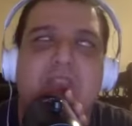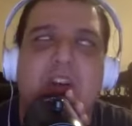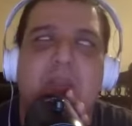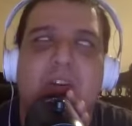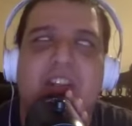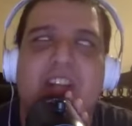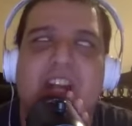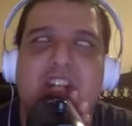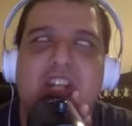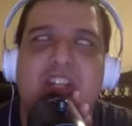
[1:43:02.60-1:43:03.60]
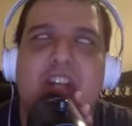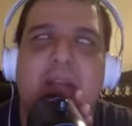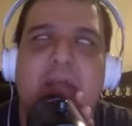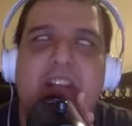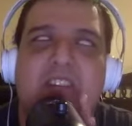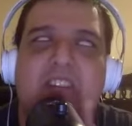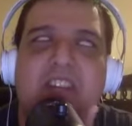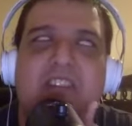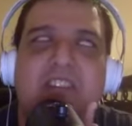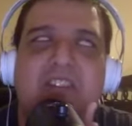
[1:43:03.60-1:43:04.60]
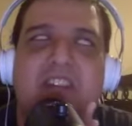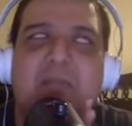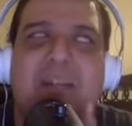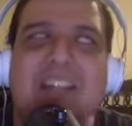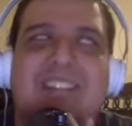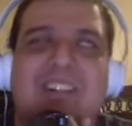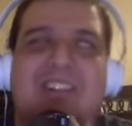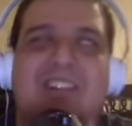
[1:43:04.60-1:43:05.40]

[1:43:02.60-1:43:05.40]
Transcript: more than I change diet plans. Do I even do diet plans? No.